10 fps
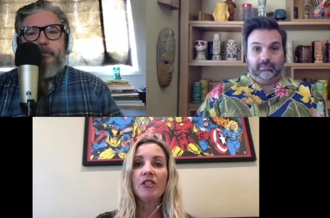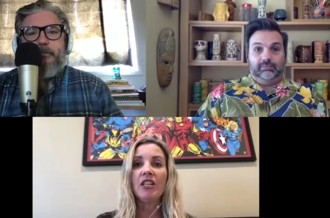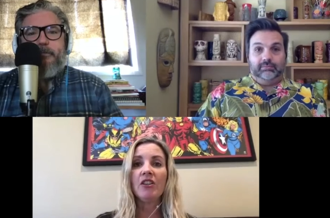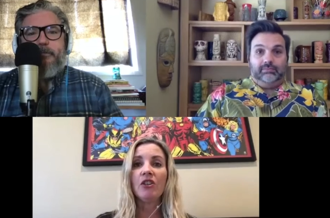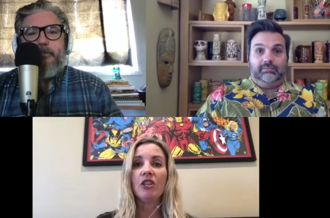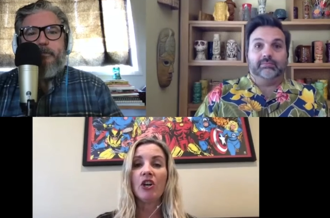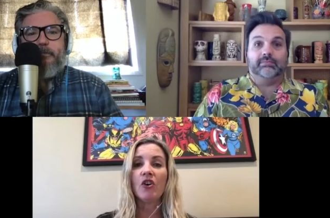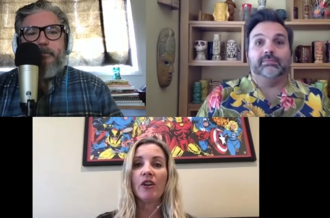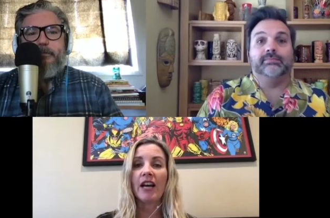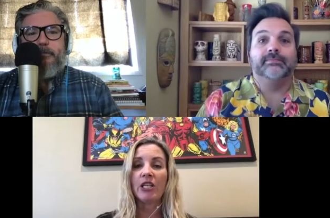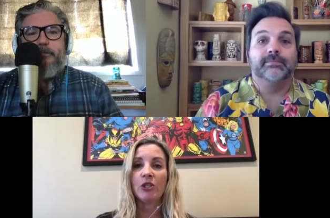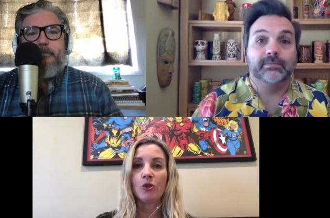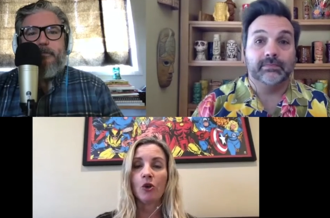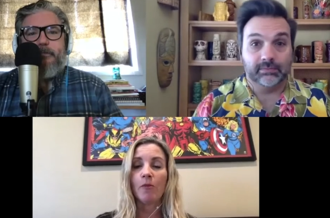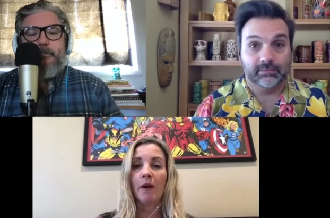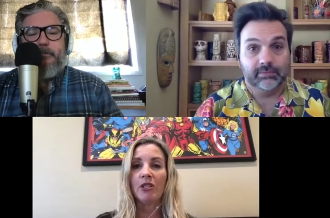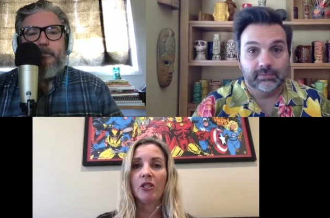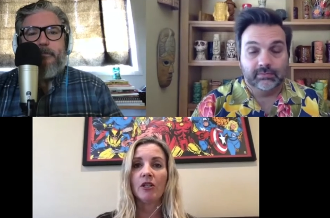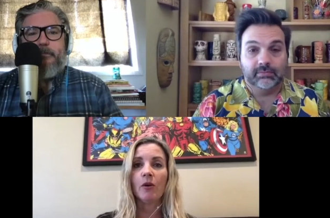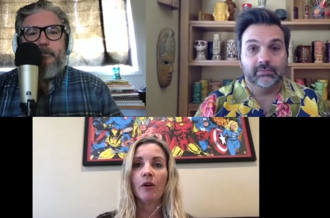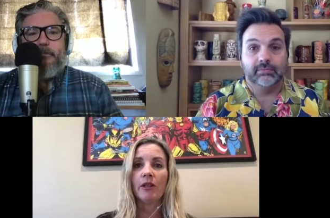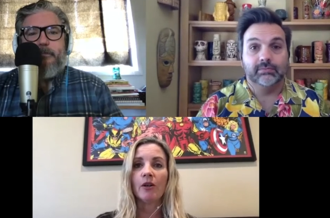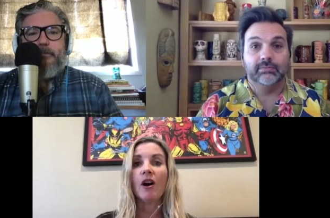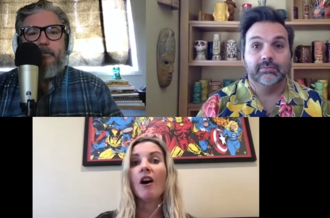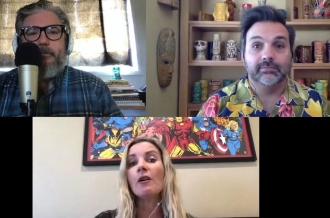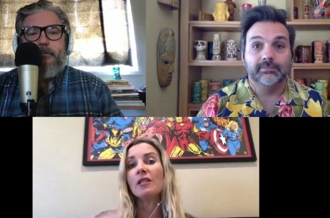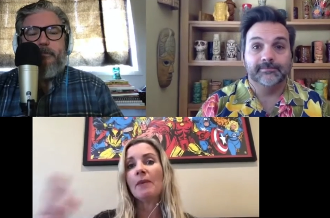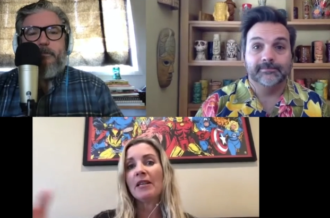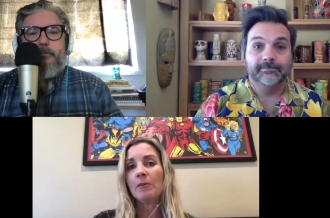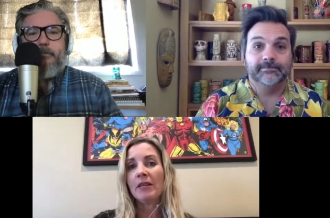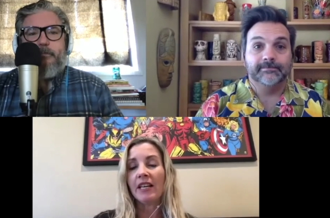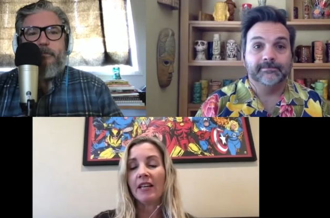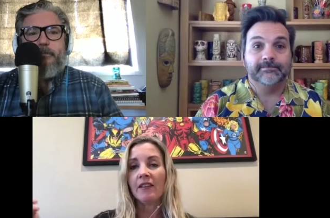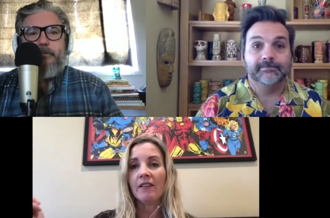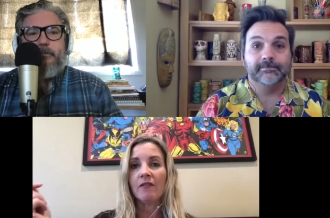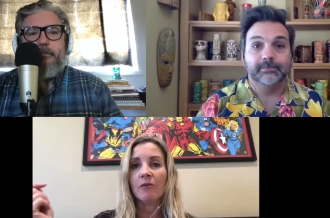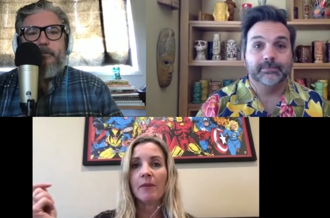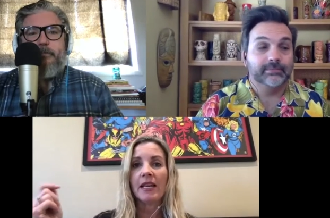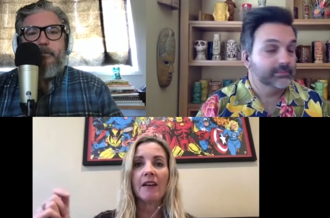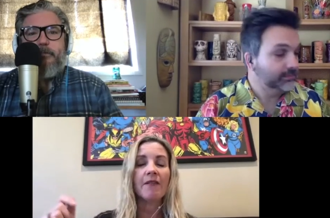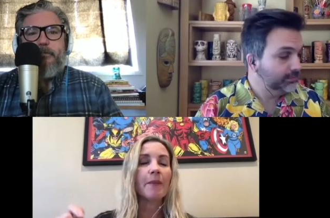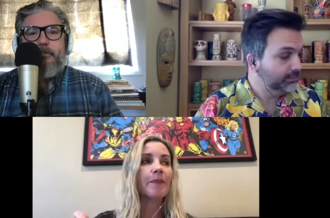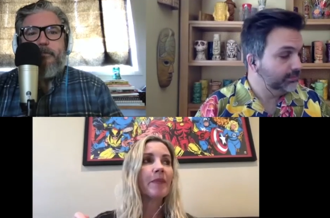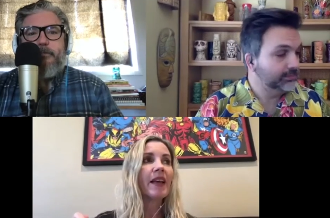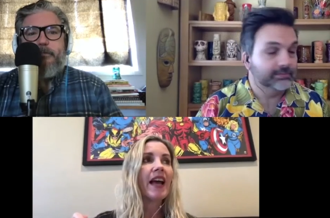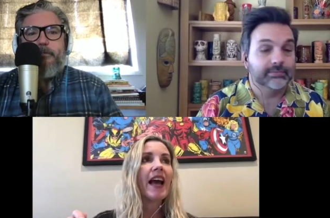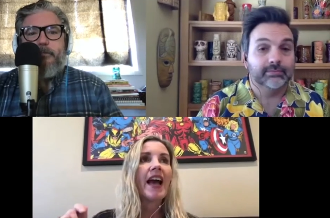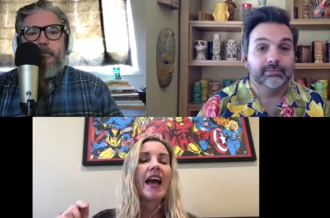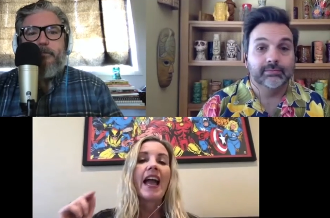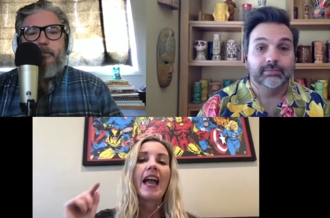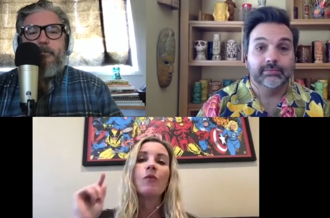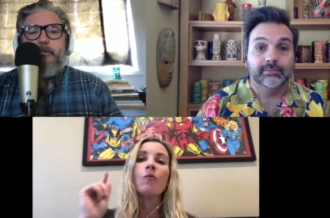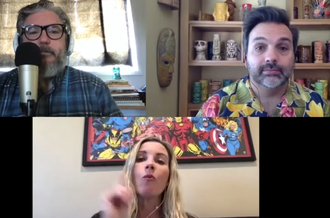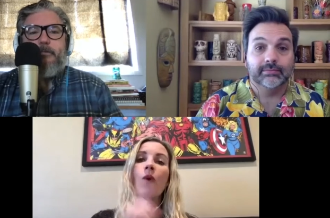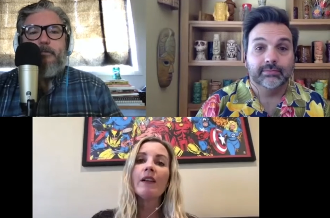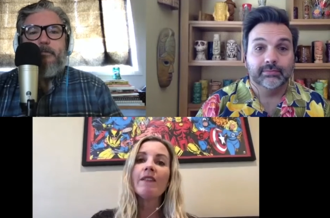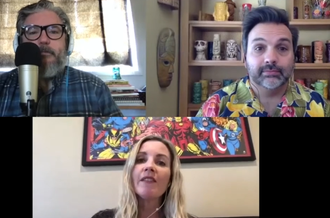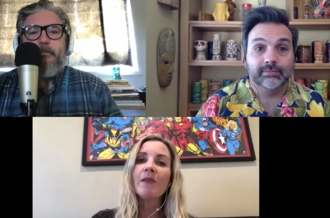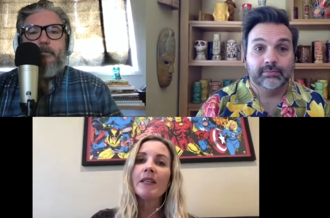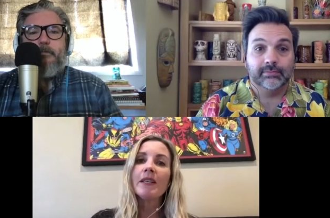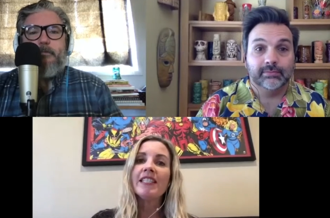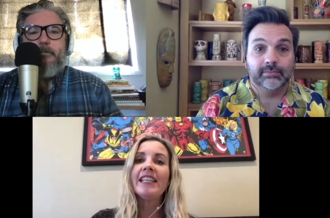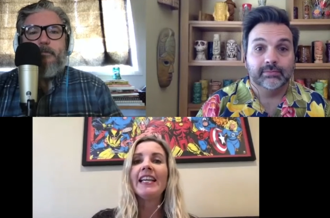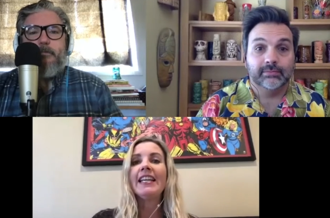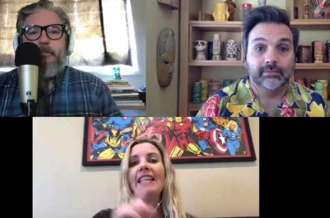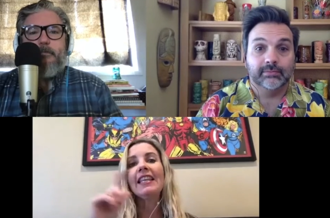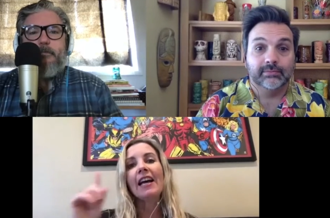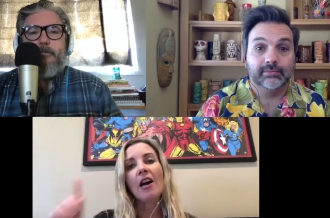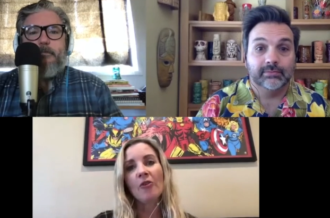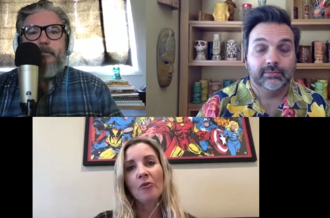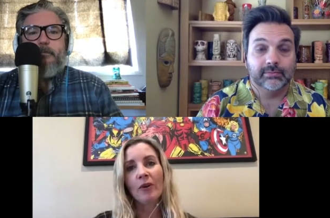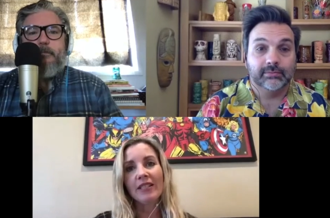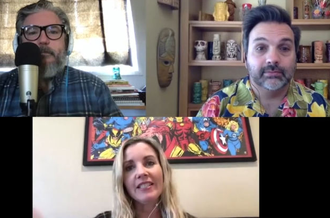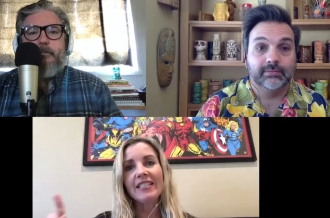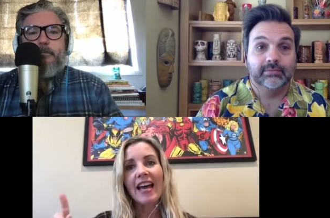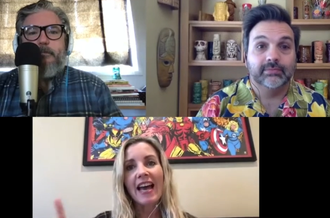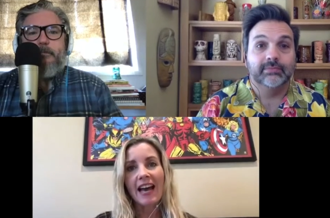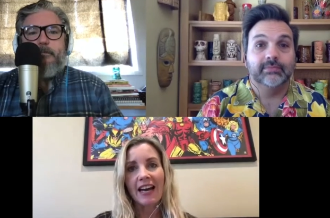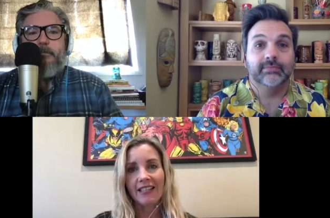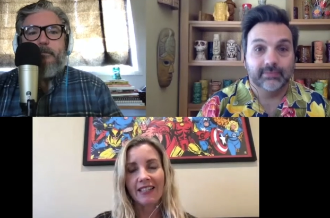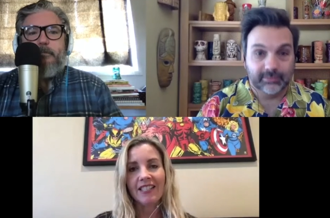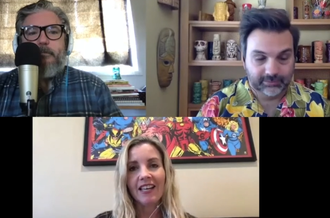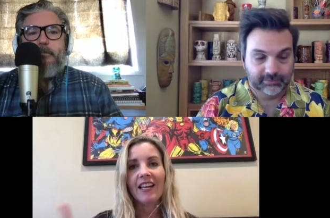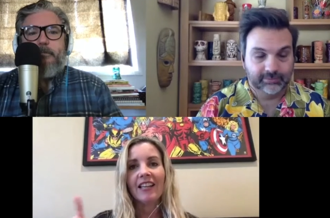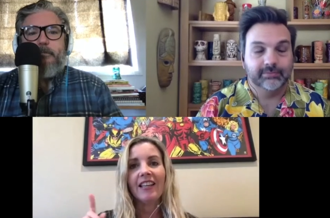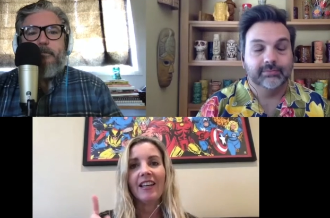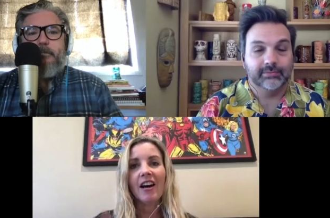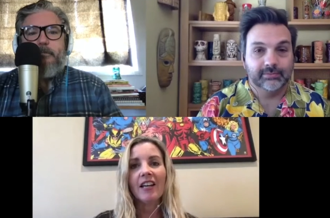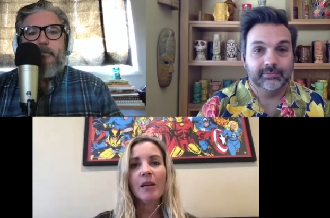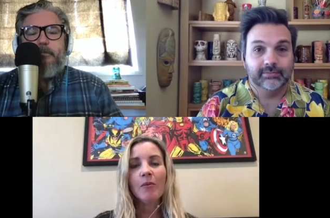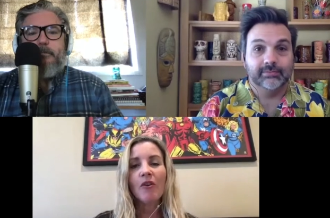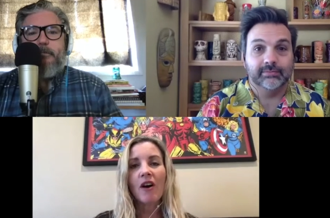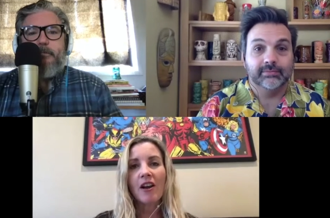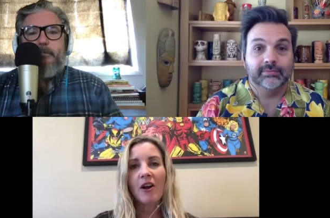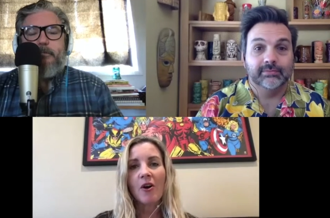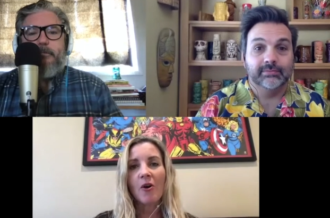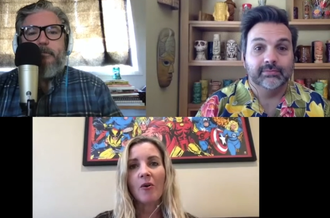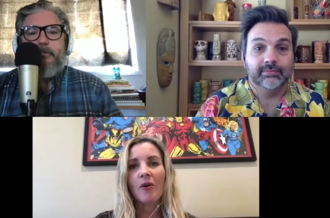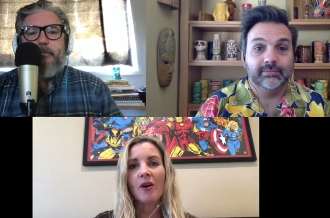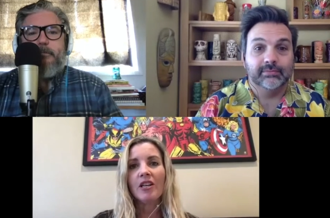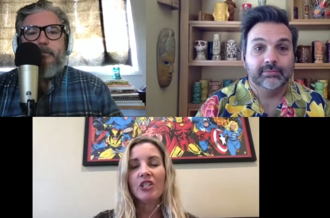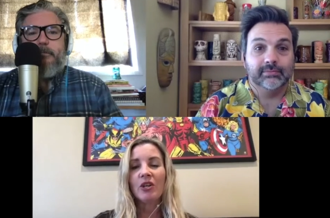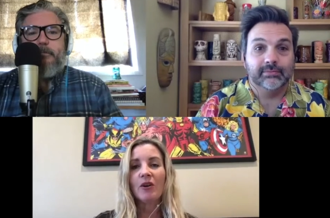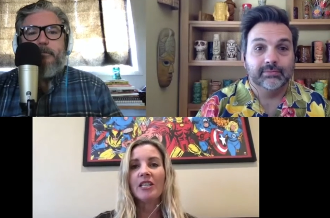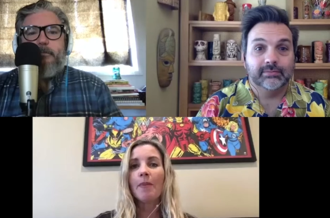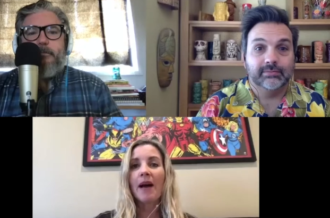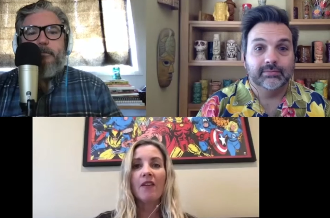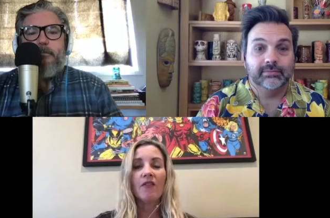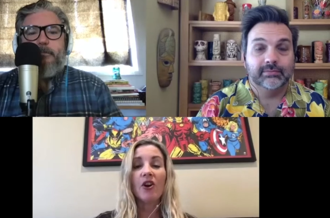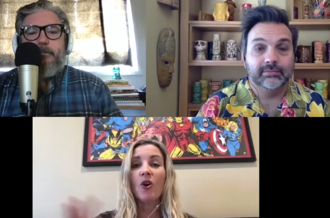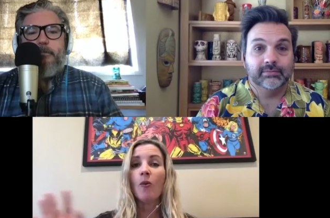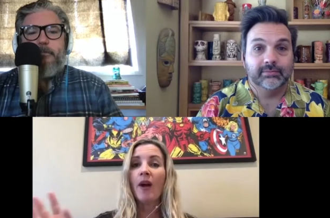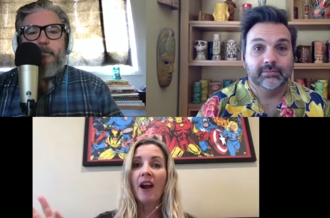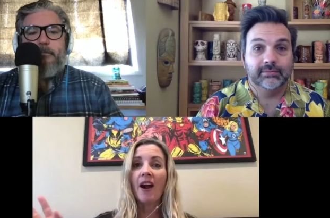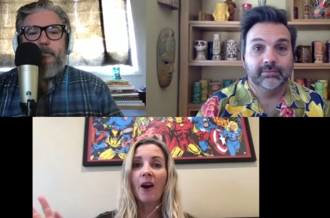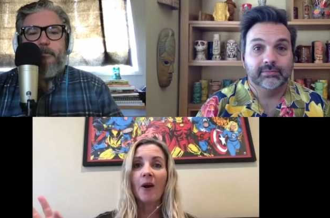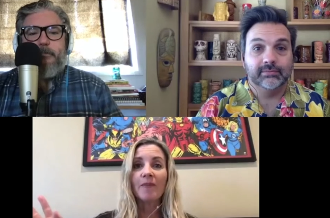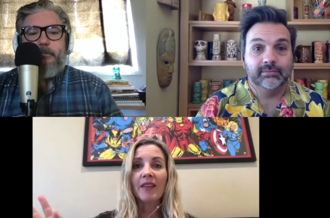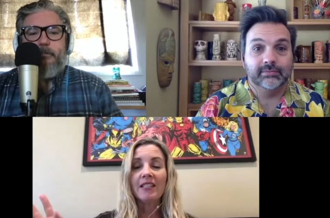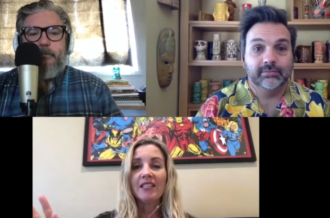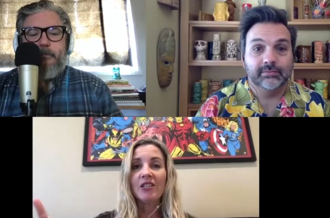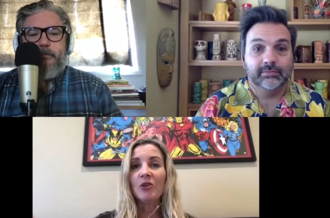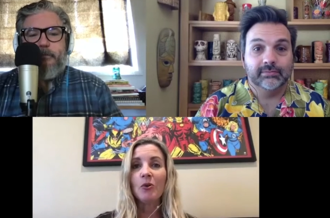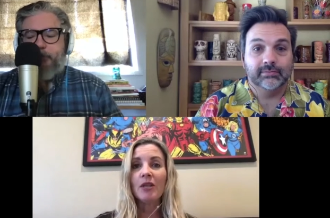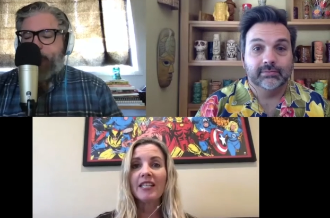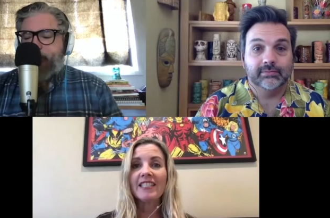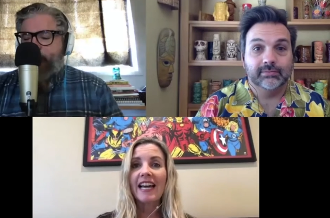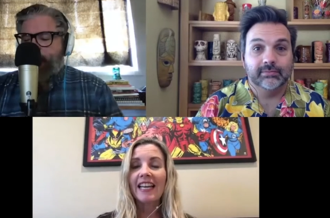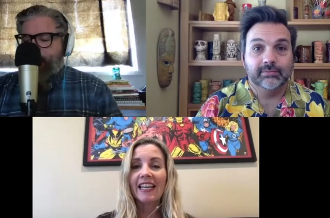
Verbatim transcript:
Speaker 1: year in high school. They're about to, you know, college is about to begin for many of them. And one of them is dating the other one's ex. Liana Liberato shows up out of nowhere as this new and exciting,